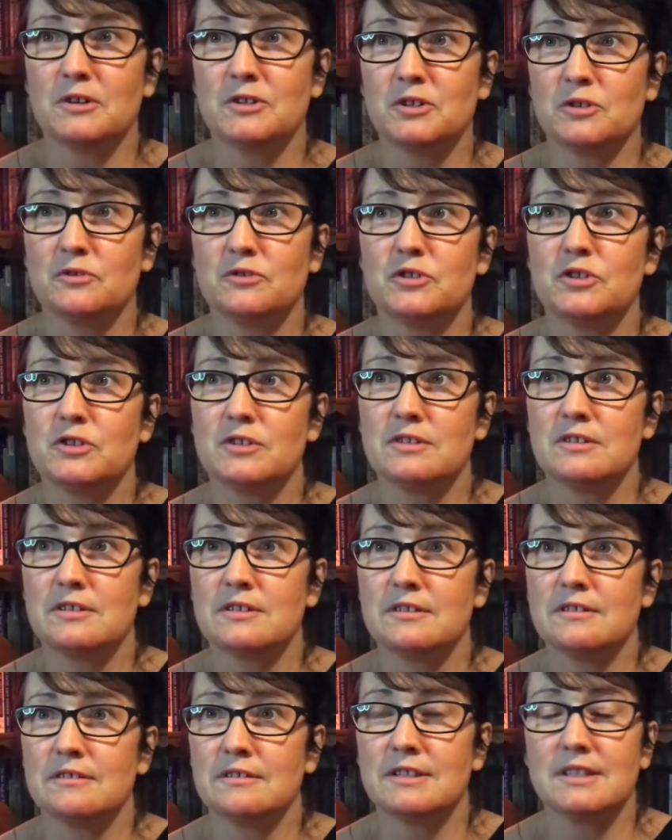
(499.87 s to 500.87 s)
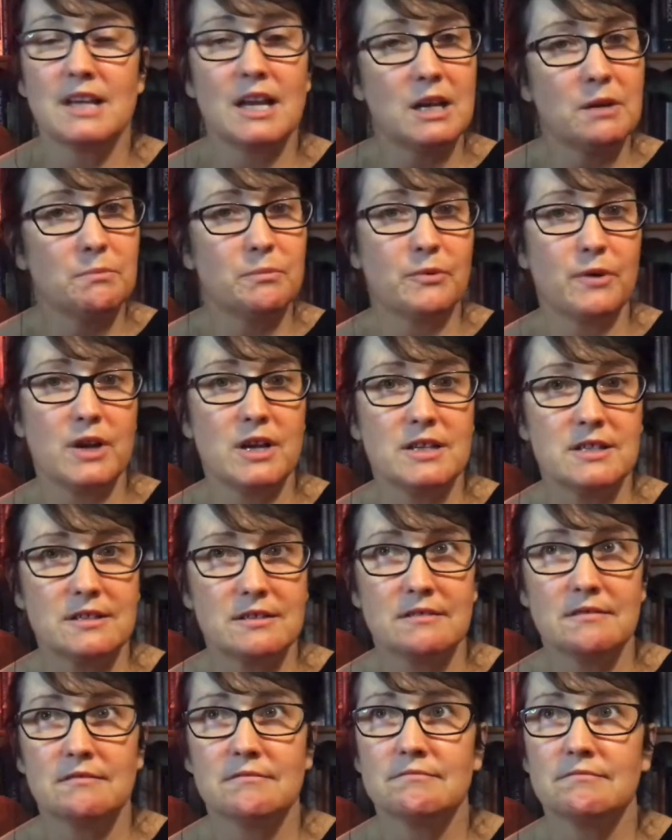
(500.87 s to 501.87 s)
don't just celebrate,
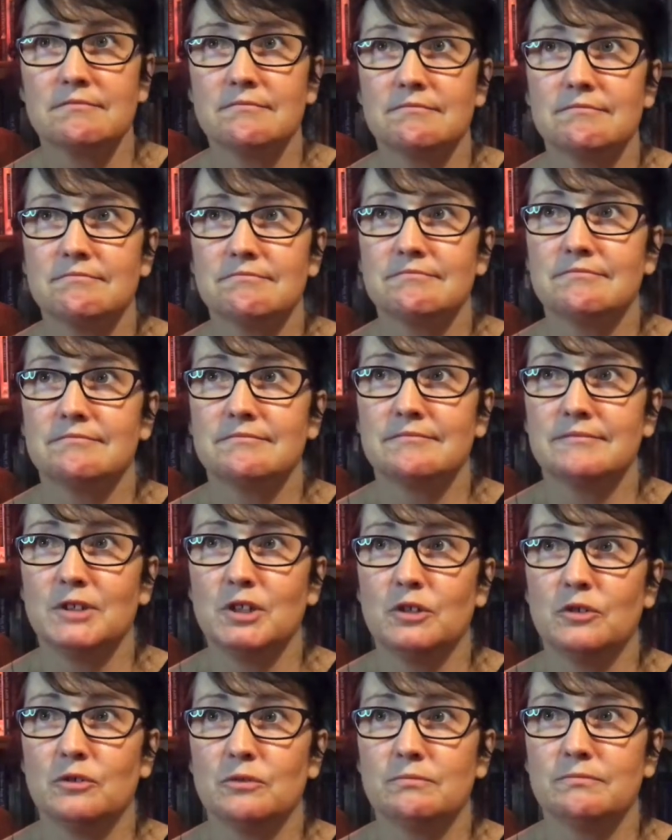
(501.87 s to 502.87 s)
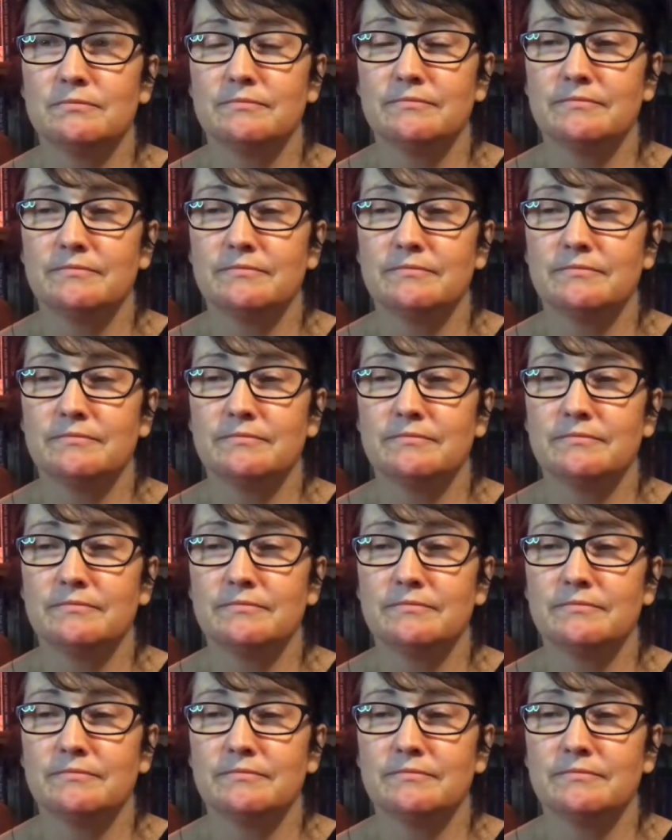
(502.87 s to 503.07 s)
you know,